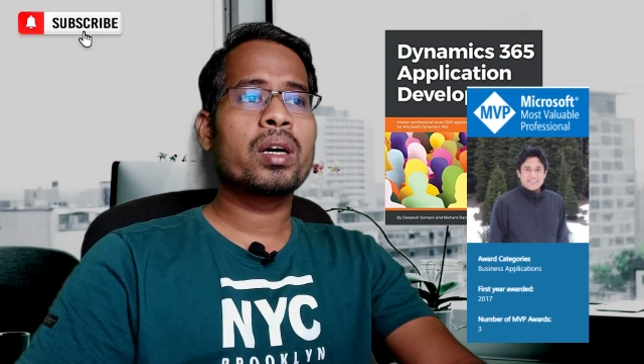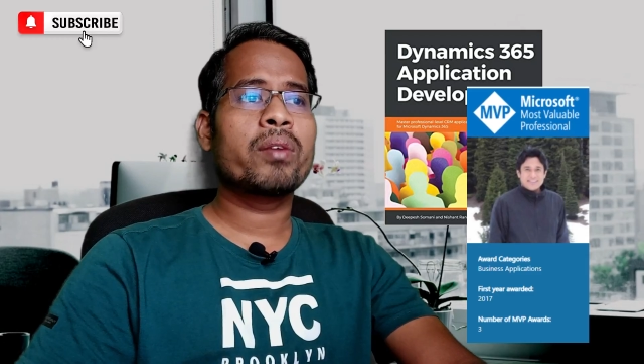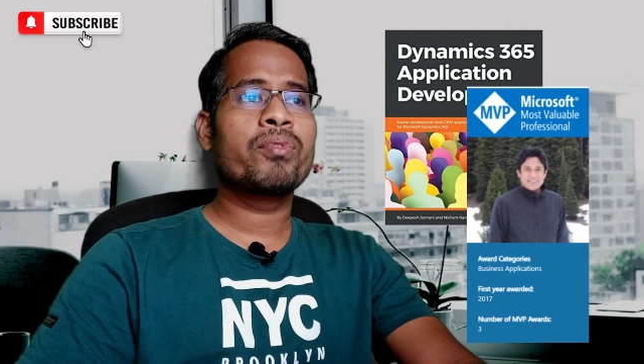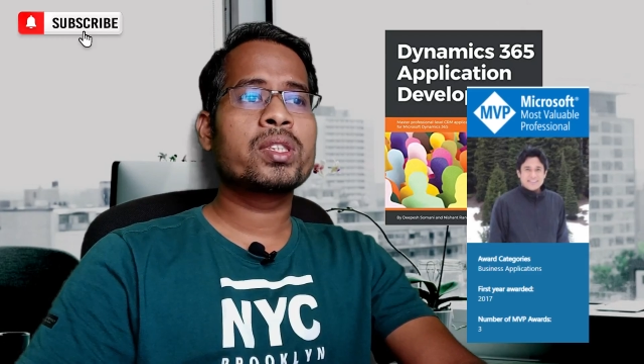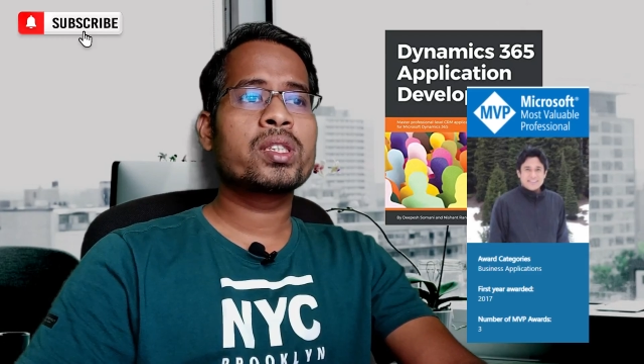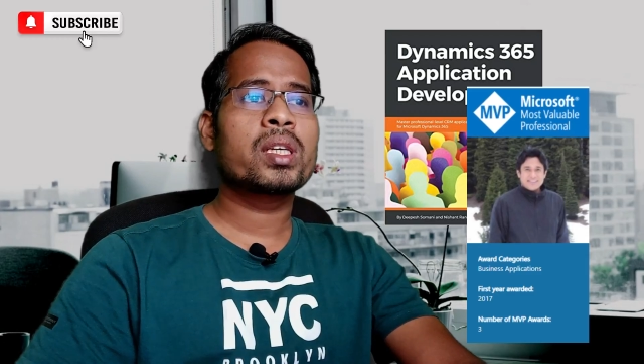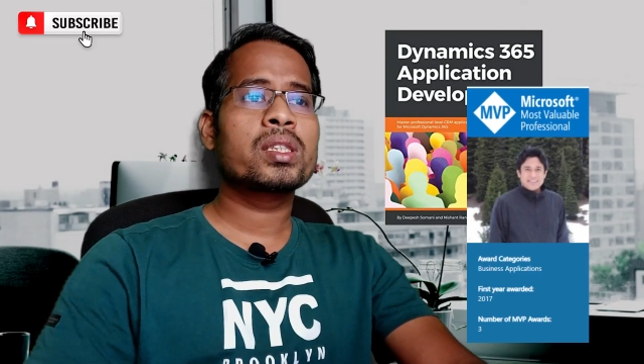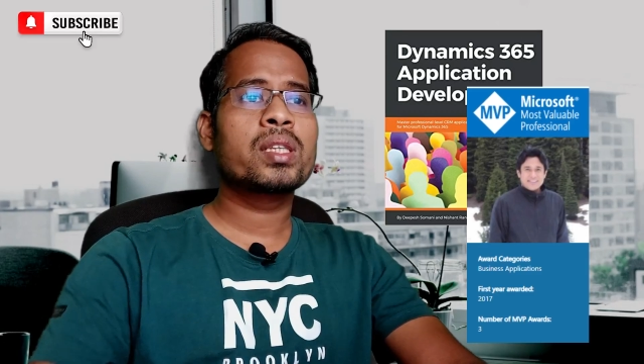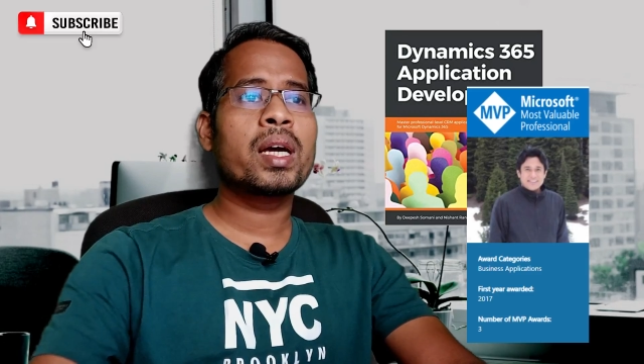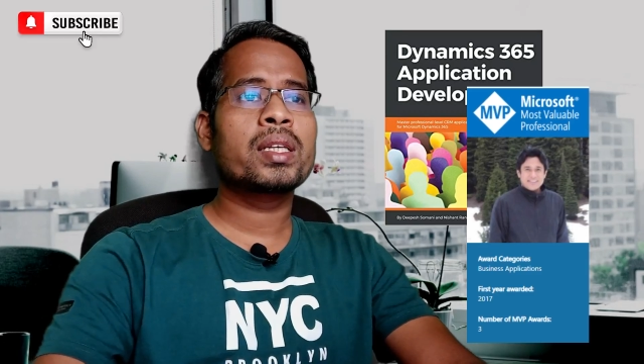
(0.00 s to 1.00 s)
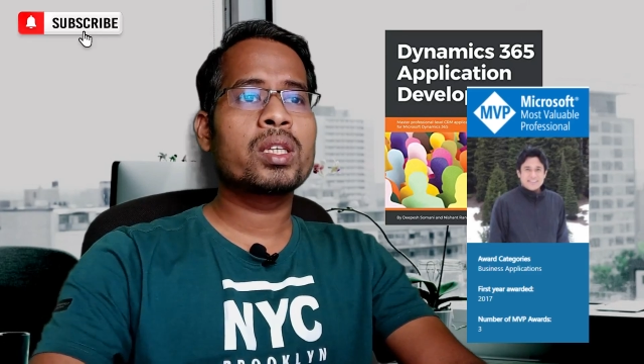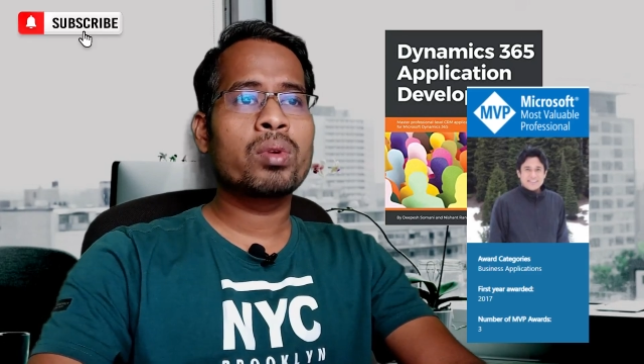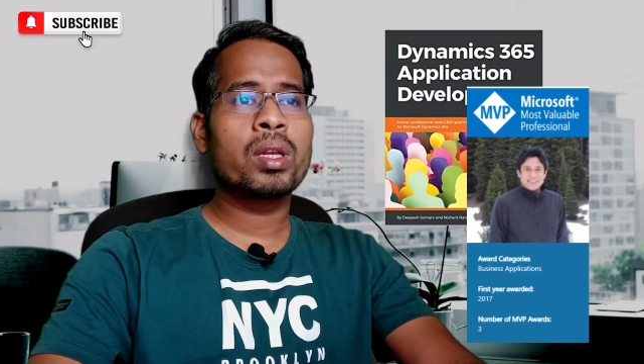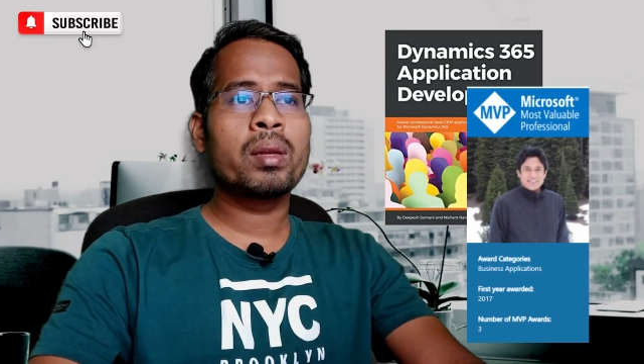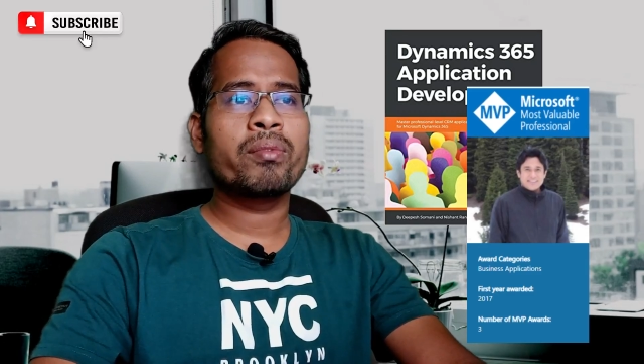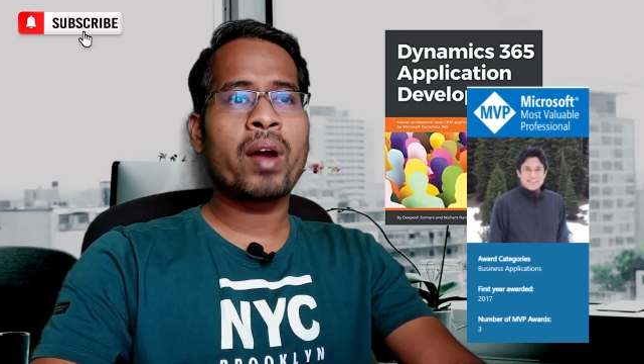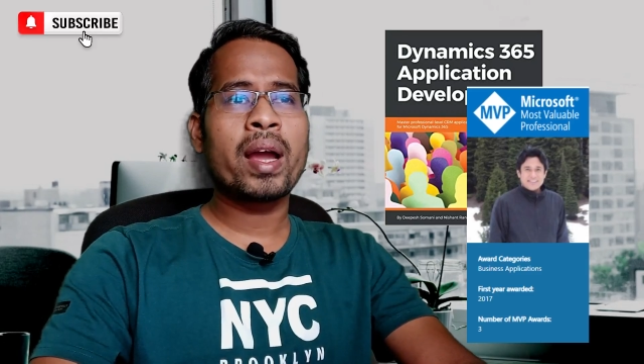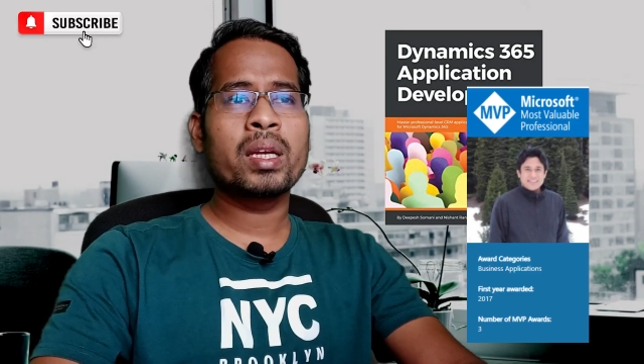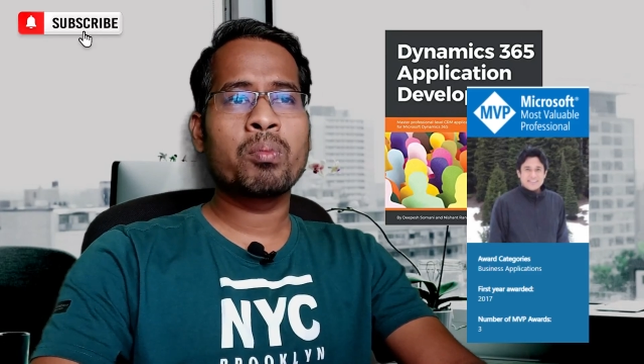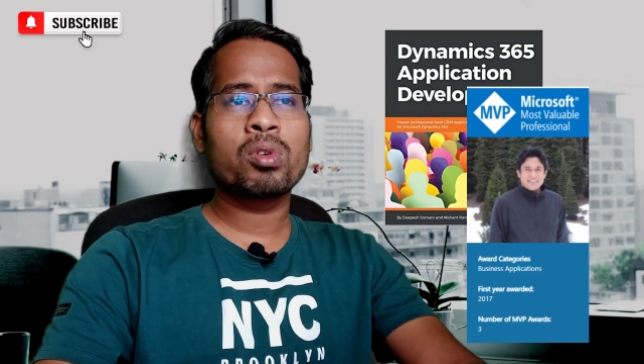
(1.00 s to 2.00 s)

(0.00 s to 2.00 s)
feature is that you will find most